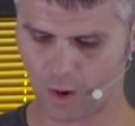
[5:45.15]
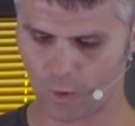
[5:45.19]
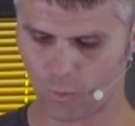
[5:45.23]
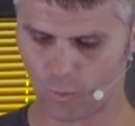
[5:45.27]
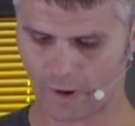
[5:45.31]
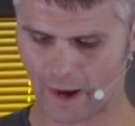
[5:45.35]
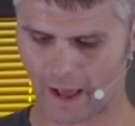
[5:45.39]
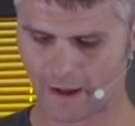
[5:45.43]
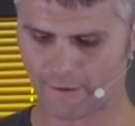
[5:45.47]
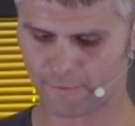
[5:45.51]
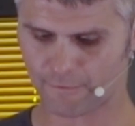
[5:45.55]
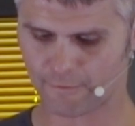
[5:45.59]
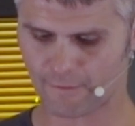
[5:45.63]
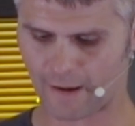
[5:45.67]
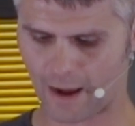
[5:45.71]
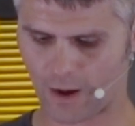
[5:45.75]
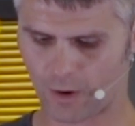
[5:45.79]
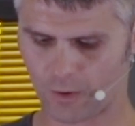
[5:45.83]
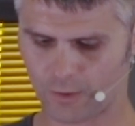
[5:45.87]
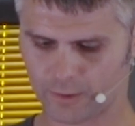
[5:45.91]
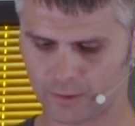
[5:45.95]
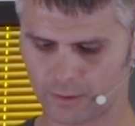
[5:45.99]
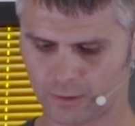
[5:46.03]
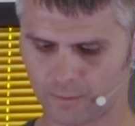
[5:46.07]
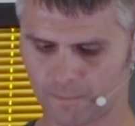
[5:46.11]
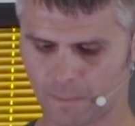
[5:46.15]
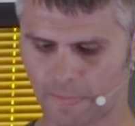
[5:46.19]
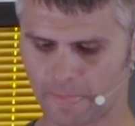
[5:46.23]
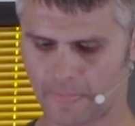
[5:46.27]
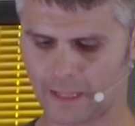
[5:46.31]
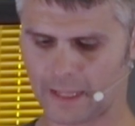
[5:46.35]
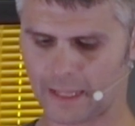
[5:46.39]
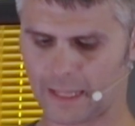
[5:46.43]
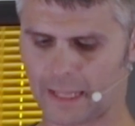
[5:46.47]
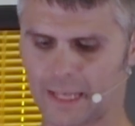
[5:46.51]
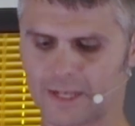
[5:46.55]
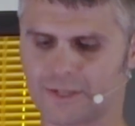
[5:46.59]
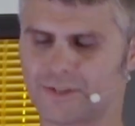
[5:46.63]
What I found
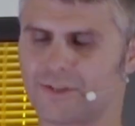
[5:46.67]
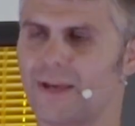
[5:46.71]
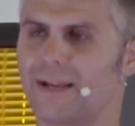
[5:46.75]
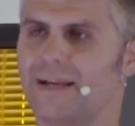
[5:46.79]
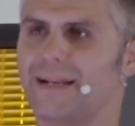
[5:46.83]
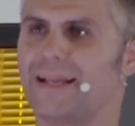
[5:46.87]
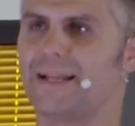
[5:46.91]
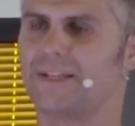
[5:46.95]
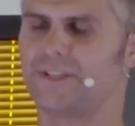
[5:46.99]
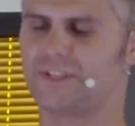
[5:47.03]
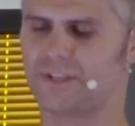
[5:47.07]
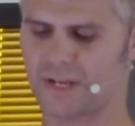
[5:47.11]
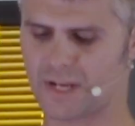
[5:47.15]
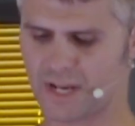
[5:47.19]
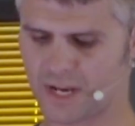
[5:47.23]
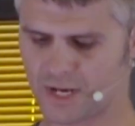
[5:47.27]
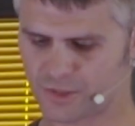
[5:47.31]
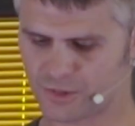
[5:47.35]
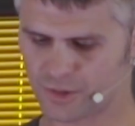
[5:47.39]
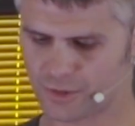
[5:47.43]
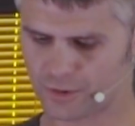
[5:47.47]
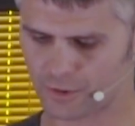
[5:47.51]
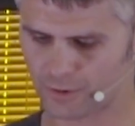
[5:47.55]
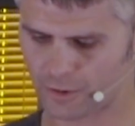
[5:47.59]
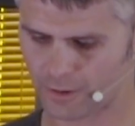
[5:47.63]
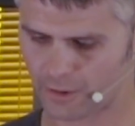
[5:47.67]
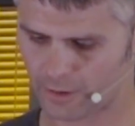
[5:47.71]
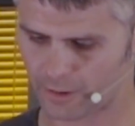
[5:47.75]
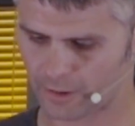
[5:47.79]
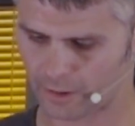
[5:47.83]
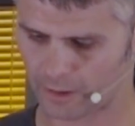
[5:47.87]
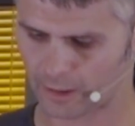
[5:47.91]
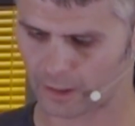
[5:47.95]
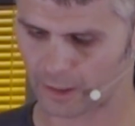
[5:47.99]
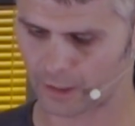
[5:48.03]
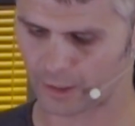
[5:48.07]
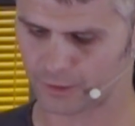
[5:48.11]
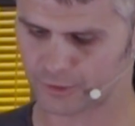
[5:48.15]
is that it's easier
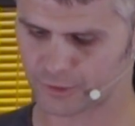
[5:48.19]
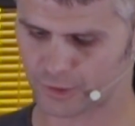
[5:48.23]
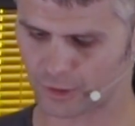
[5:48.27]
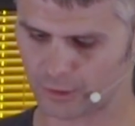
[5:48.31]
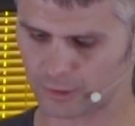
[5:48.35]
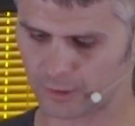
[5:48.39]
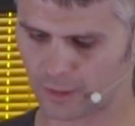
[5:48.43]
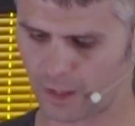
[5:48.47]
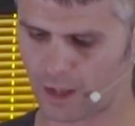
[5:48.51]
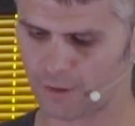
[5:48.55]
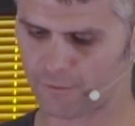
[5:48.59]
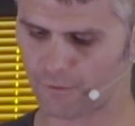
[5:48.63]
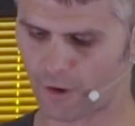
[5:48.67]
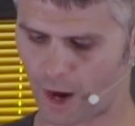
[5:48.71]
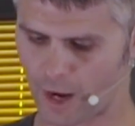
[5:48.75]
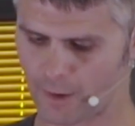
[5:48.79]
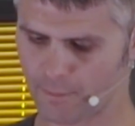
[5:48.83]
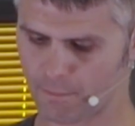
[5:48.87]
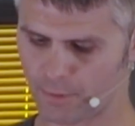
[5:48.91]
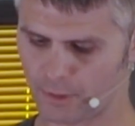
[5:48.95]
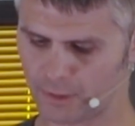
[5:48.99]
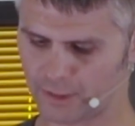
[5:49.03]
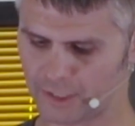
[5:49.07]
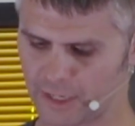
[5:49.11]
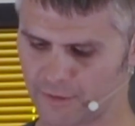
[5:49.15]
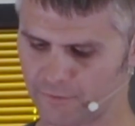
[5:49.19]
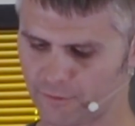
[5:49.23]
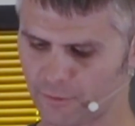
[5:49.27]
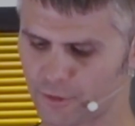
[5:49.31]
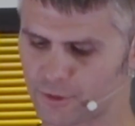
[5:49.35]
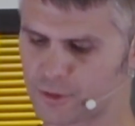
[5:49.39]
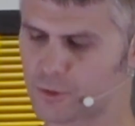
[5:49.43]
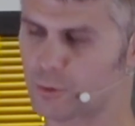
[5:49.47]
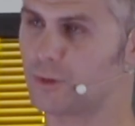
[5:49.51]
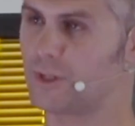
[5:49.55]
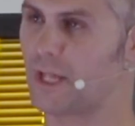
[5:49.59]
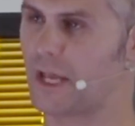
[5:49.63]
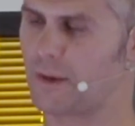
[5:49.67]
to love
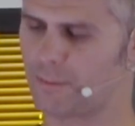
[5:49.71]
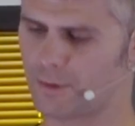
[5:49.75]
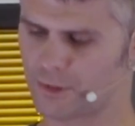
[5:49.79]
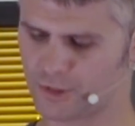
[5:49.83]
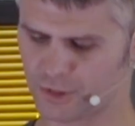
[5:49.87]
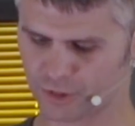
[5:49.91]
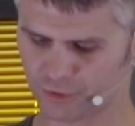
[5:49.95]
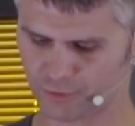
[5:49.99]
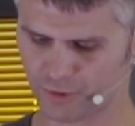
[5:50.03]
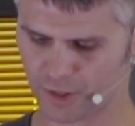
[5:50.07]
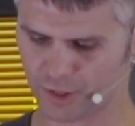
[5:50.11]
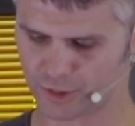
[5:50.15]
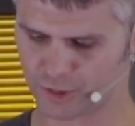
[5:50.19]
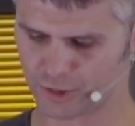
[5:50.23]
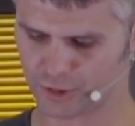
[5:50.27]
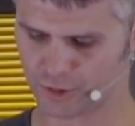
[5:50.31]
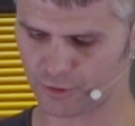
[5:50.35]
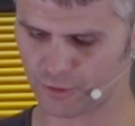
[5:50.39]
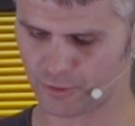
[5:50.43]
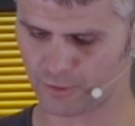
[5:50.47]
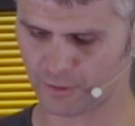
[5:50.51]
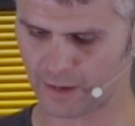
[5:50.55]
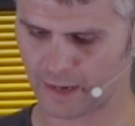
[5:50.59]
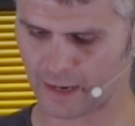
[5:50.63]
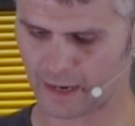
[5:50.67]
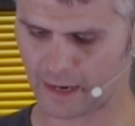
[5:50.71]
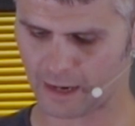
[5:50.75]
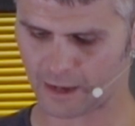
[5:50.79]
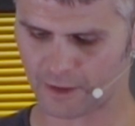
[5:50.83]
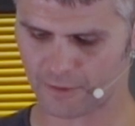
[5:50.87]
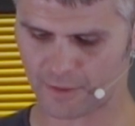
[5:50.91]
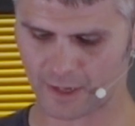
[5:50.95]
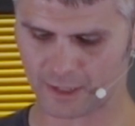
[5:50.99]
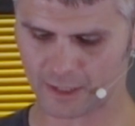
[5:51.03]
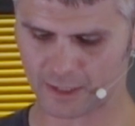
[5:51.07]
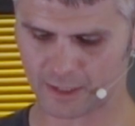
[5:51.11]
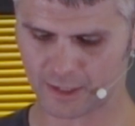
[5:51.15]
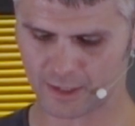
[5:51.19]
unbelievers when they mistreat you
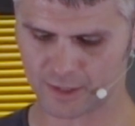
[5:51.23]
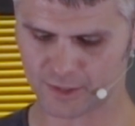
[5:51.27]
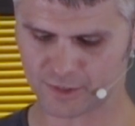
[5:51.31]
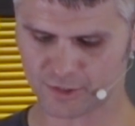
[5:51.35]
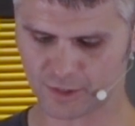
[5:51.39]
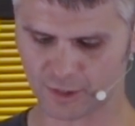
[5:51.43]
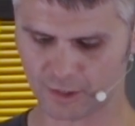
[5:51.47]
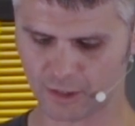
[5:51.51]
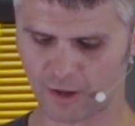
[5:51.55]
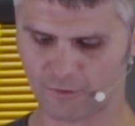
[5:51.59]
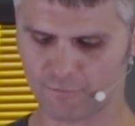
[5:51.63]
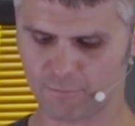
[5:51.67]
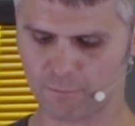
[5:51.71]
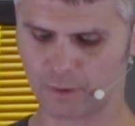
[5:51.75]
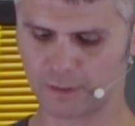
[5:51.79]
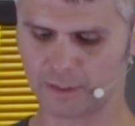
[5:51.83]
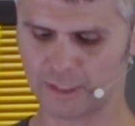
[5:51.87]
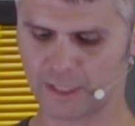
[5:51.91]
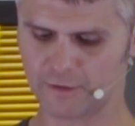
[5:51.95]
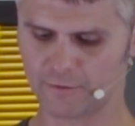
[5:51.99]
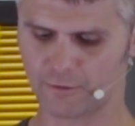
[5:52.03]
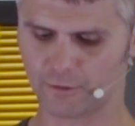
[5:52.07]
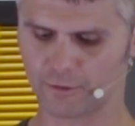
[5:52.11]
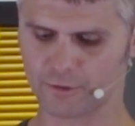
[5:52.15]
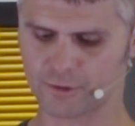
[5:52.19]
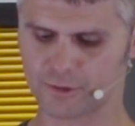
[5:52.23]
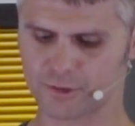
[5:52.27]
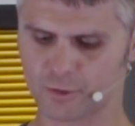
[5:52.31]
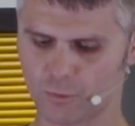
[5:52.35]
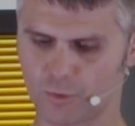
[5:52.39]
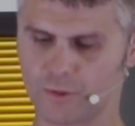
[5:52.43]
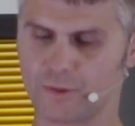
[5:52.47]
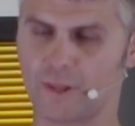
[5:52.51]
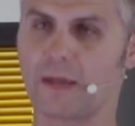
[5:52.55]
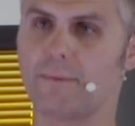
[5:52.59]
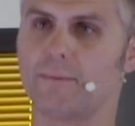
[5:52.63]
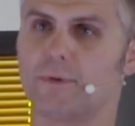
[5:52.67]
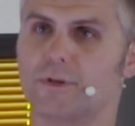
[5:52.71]
than it is to love believers
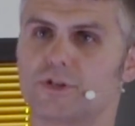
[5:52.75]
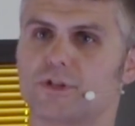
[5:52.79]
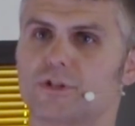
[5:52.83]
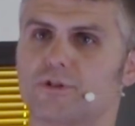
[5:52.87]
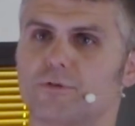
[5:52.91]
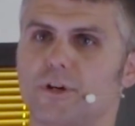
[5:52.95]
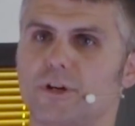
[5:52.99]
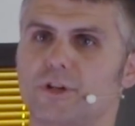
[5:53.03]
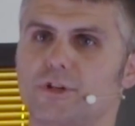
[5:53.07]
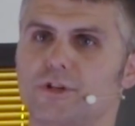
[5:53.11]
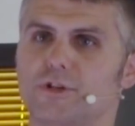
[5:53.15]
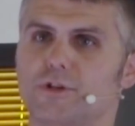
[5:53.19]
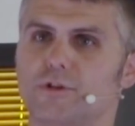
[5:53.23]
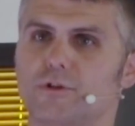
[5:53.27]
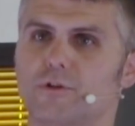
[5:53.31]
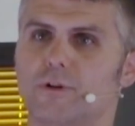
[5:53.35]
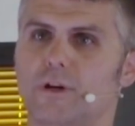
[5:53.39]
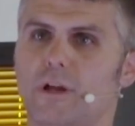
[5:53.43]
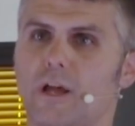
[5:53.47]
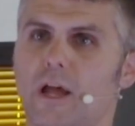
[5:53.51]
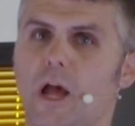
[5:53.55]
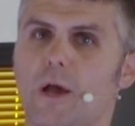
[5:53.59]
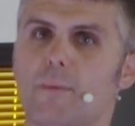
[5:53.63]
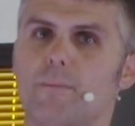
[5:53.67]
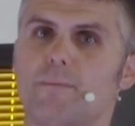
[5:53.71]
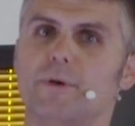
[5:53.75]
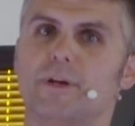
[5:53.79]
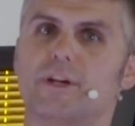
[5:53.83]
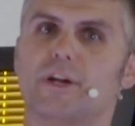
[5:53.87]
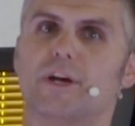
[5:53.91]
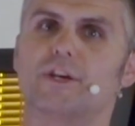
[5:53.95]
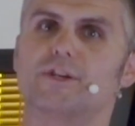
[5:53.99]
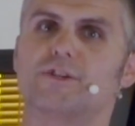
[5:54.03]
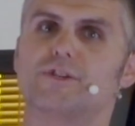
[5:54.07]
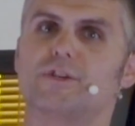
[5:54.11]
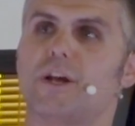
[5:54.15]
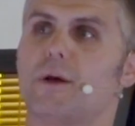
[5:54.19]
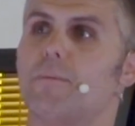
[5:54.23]
when they mistreat you,
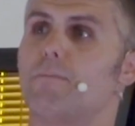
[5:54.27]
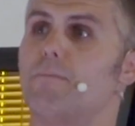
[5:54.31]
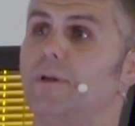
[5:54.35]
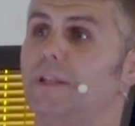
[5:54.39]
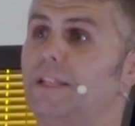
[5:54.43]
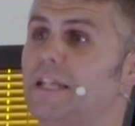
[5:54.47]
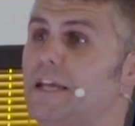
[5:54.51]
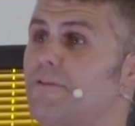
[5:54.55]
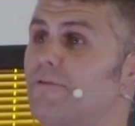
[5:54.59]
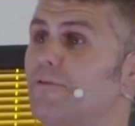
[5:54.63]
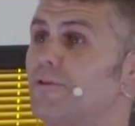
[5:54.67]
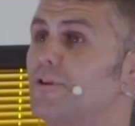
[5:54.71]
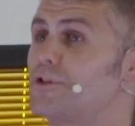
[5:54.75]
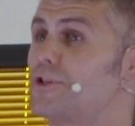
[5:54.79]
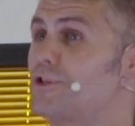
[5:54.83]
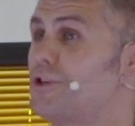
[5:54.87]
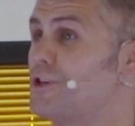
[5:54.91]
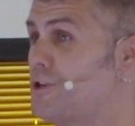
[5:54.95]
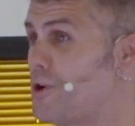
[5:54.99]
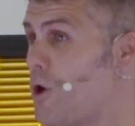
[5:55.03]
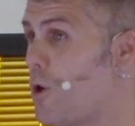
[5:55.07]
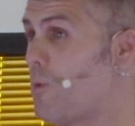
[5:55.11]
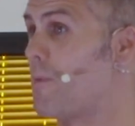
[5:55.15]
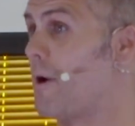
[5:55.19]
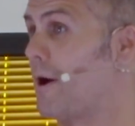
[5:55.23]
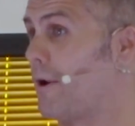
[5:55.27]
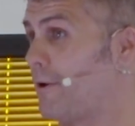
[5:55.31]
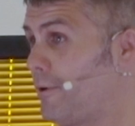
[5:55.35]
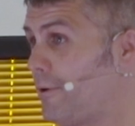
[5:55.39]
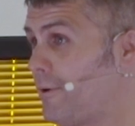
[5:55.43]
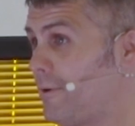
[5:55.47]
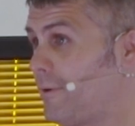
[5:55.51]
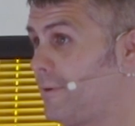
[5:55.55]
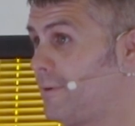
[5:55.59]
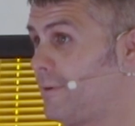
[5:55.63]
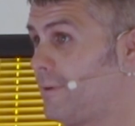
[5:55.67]
because believers should know better.